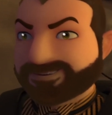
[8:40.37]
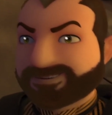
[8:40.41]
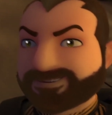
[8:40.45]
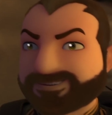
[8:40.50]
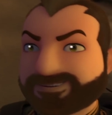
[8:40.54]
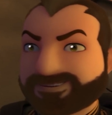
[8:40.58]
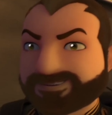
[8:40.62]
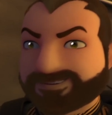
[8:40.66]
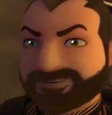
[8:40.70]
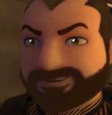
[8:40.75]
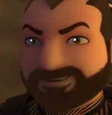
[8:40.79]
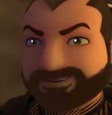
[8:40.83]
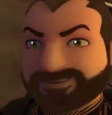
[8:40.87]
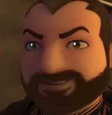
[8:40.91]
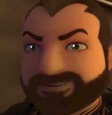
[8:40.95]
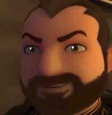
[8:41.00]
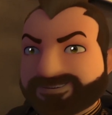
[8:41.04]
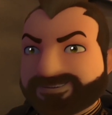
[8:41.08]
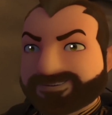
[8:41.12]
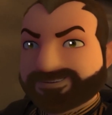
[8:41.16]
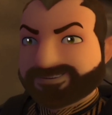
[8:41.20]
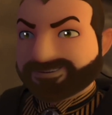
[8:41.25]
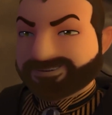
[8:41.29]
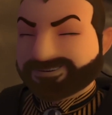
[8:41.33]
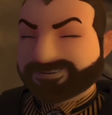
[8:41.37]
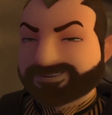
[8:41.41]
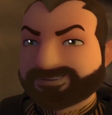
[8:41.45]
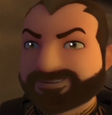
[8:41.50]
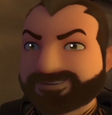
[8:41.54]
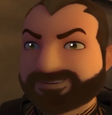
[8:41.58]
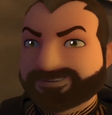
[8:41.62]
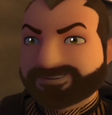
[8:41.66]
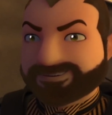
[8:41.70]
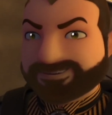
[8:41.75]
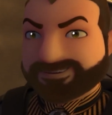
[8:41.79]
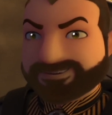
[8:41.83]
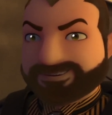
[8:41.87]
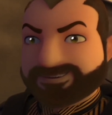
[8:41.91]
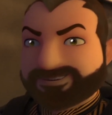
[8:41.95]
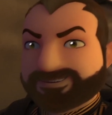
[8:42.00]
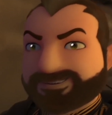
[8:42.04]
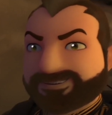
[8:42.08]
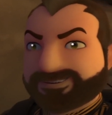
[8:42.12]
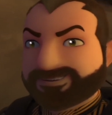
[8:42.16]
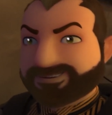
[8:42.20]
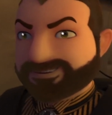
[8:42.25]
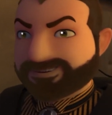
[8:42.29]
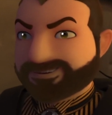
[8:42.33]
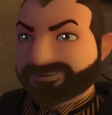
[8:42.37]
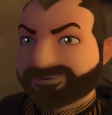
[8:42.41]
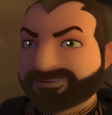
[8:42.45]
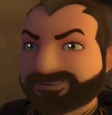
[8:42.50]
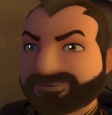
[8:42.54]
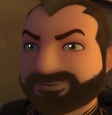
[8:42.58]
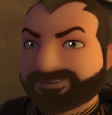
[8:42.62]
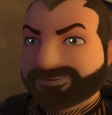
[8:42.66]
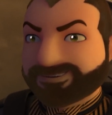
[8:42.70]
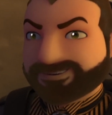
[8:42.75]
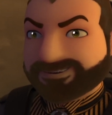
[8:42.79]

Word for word: these two, Sigma will throw me a parade.